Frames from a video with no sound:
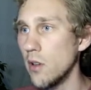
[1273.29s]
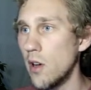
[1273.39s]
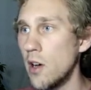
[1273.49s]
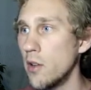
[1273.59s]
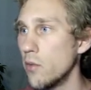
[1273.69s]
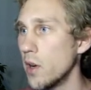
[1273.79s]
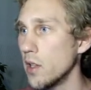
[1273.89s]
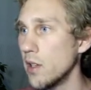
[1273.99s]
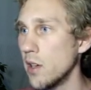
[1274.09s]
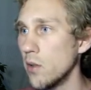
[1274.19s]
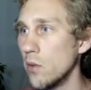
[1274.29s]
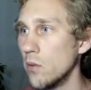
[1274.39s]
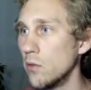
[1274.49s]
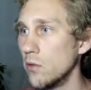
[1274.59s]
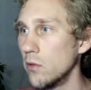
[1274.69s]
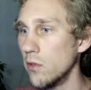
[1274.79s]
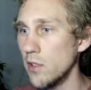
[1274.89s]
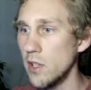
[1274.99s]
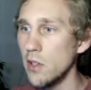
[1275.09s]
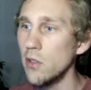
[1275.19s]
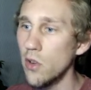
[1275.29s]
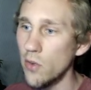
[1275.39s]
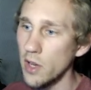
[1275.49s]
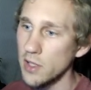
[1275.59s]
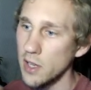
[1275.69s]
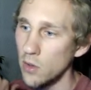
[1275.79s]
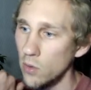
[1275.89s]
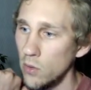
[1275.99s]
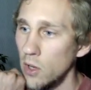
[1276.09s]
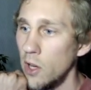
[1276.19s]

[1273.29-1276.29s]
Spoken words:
on rectangle? Let's take a look at rectangle.